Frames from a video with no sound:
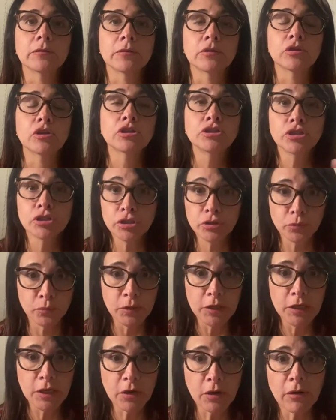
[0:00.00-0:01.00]
not just
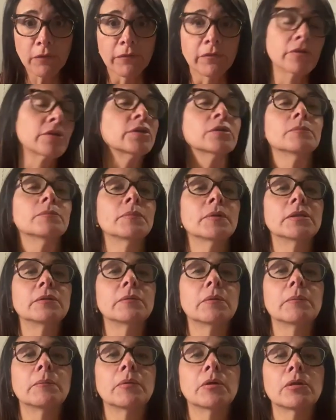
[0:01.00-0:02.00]
recover, but
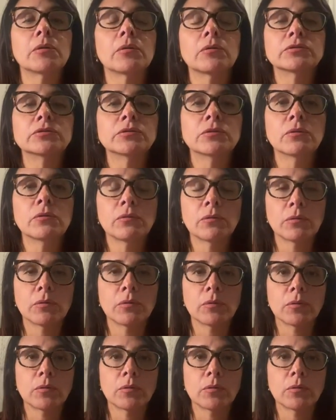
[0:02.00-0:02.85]
also